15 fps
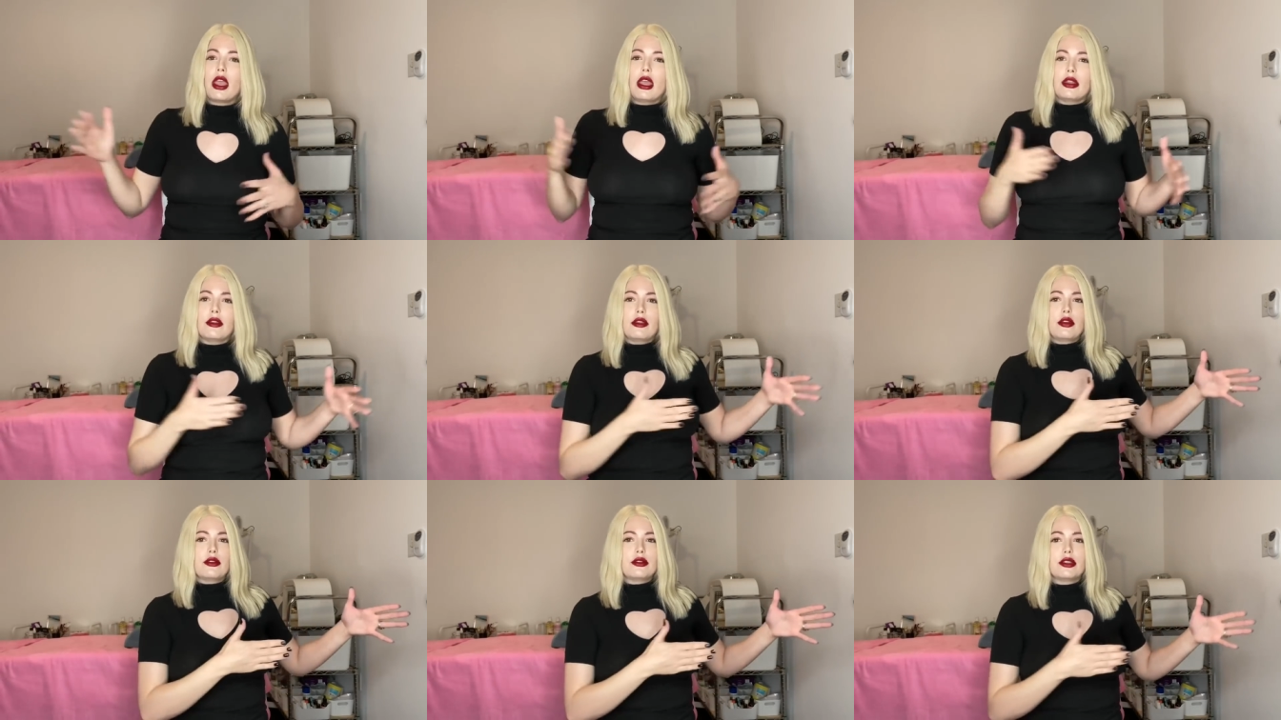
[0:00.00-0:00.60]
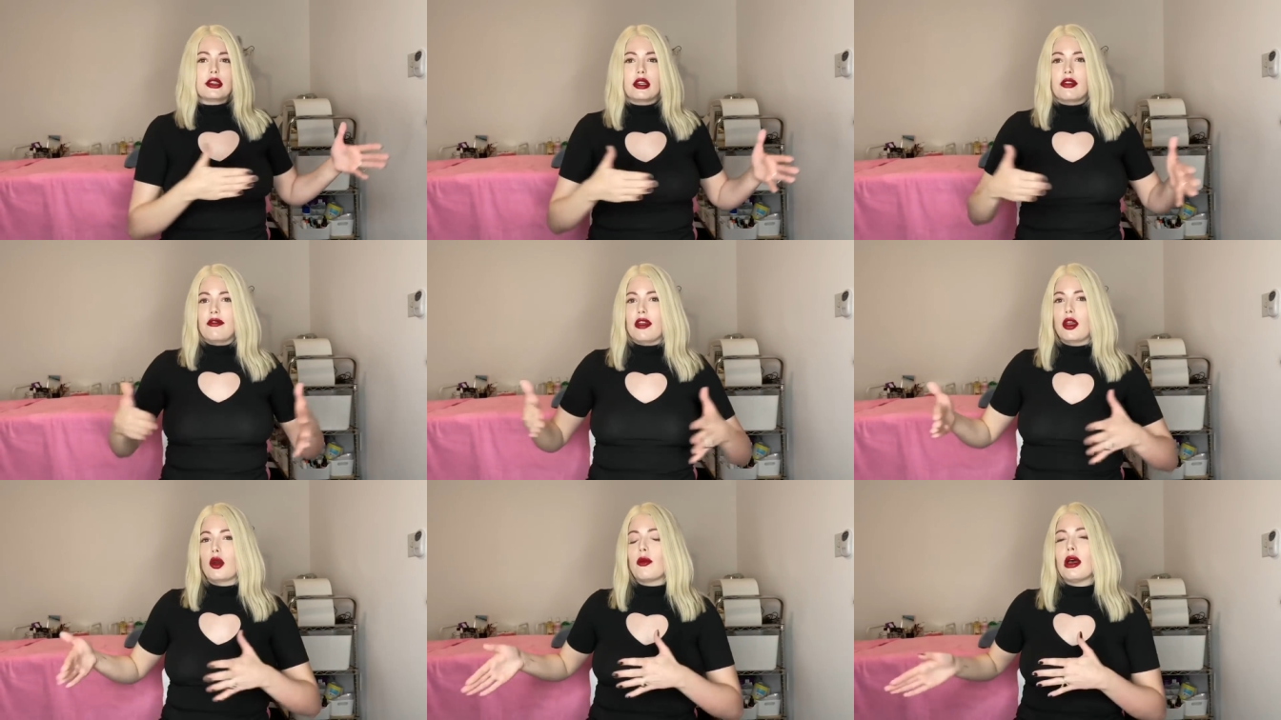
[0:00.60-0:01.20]
and there's the
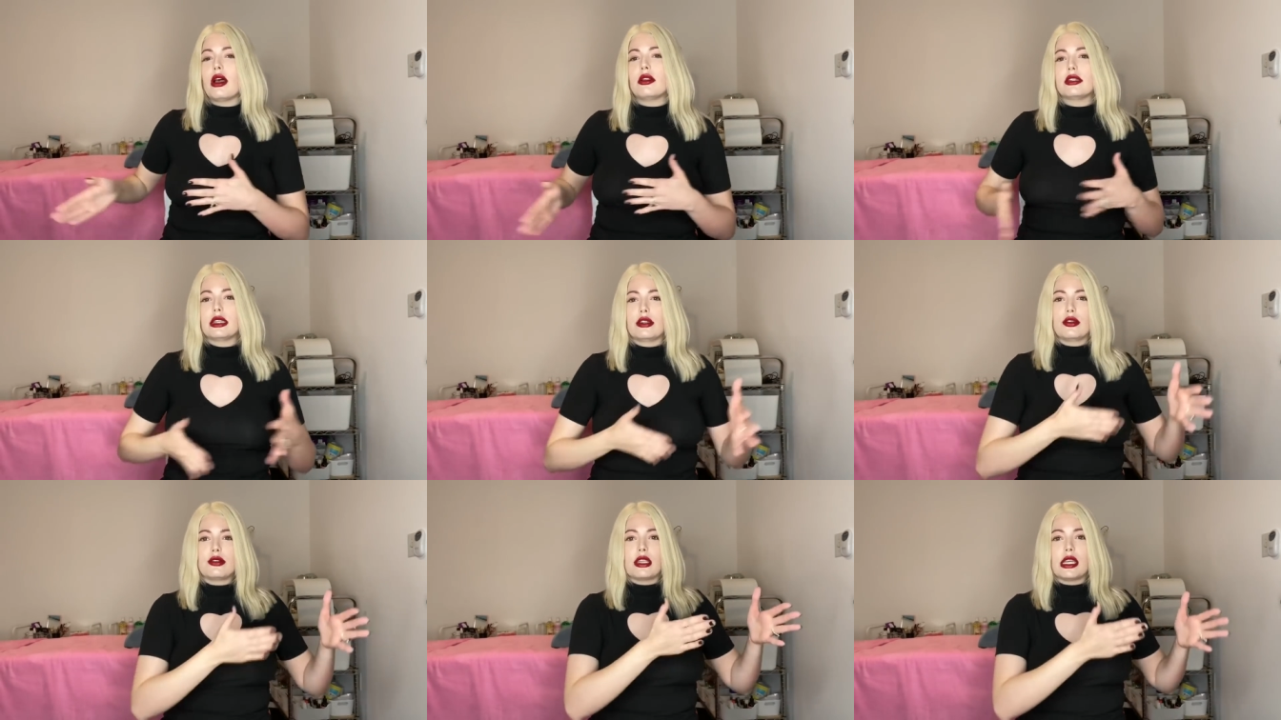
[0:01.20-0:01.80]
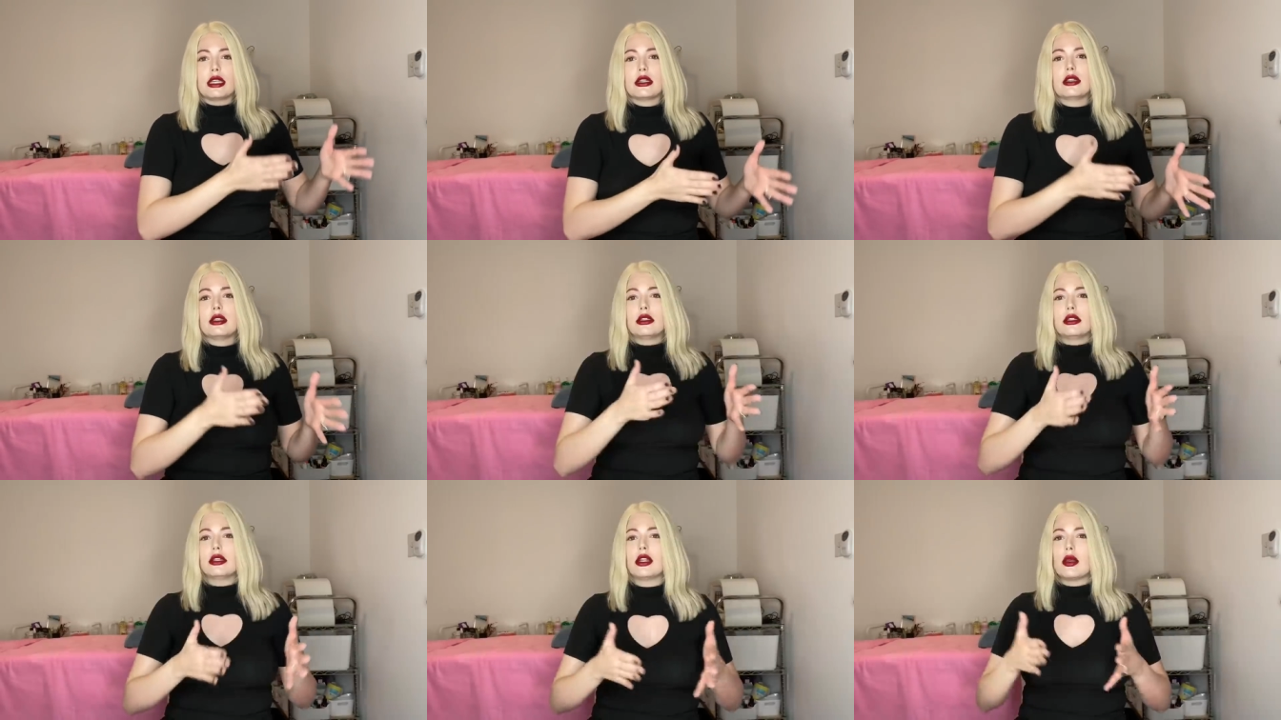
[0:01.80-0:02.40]
conveyor belt and there's like
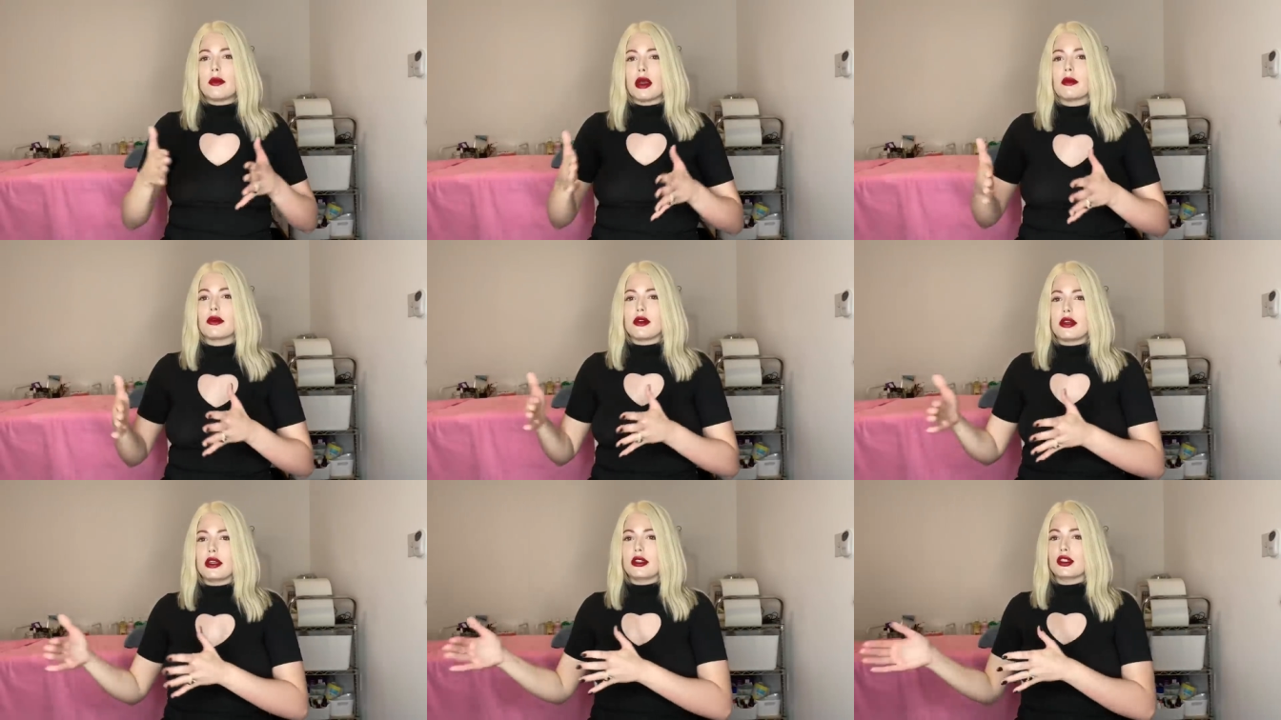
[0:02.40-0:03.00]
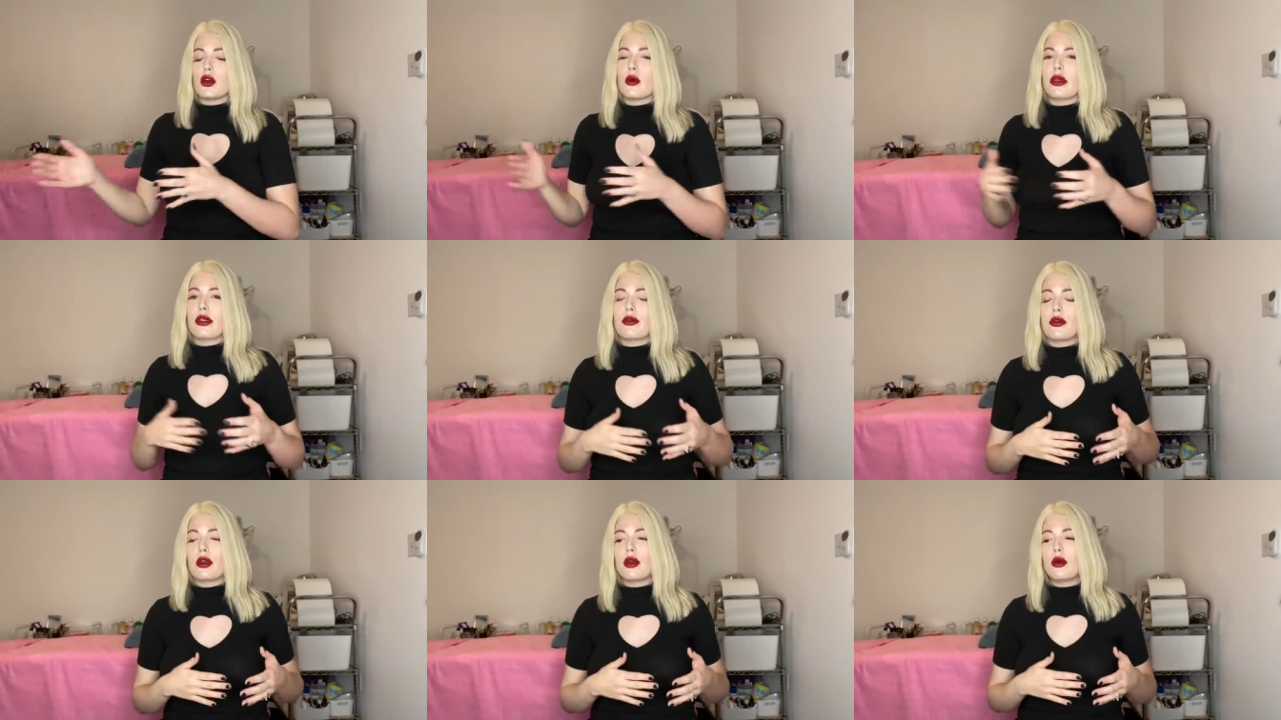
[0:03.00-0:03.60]
little memories going
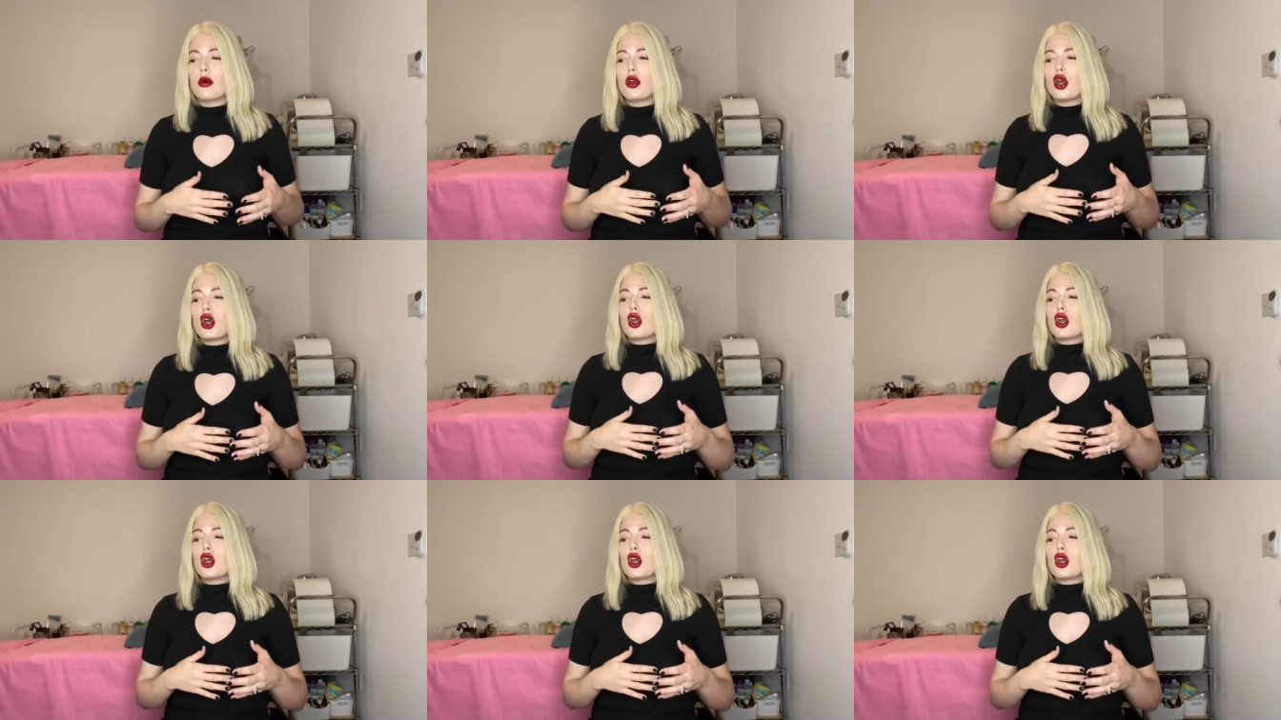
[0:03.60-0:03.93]
through